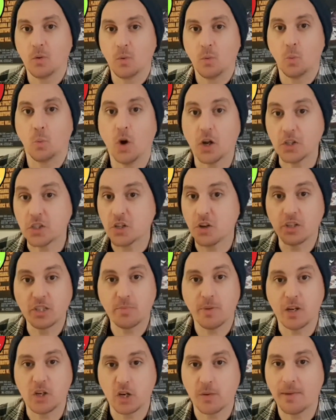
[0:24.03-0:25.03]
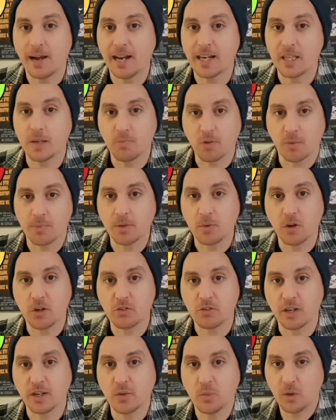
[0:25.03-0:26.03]
What's so special about it? You're probably
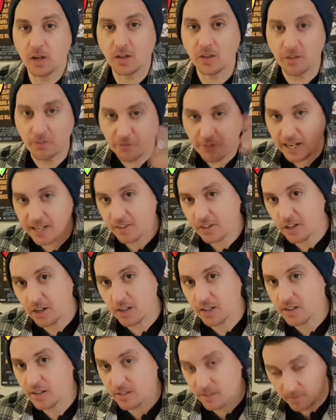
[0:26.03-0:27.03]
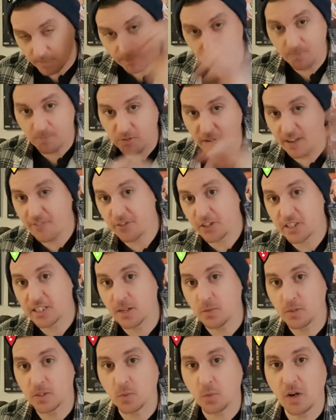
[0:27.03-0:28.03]
wondering. Well, the fact that I prefaced it
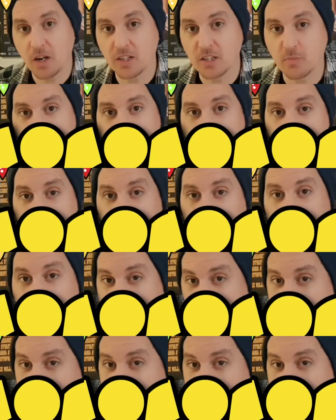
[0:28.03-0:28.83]
with the word special,